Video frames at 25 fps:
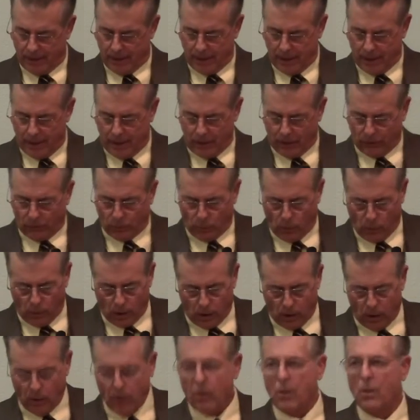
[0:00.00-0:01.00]
It is
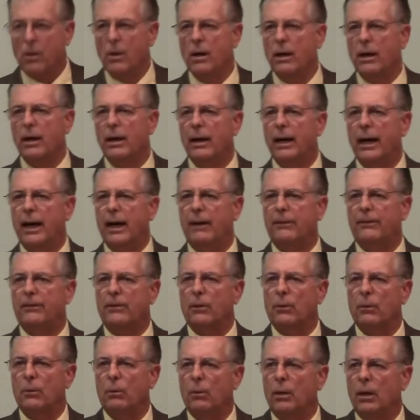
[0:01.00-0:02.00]
woe
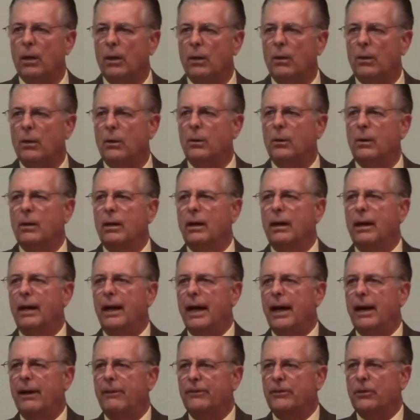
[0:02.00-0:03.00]
after woe
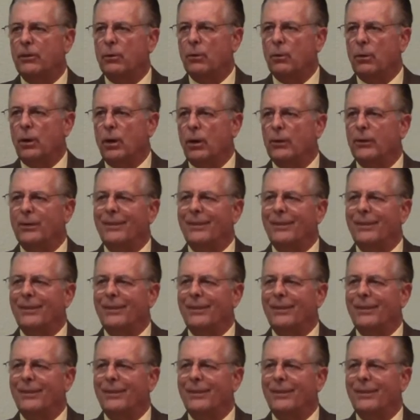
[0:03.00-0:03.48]
after woe.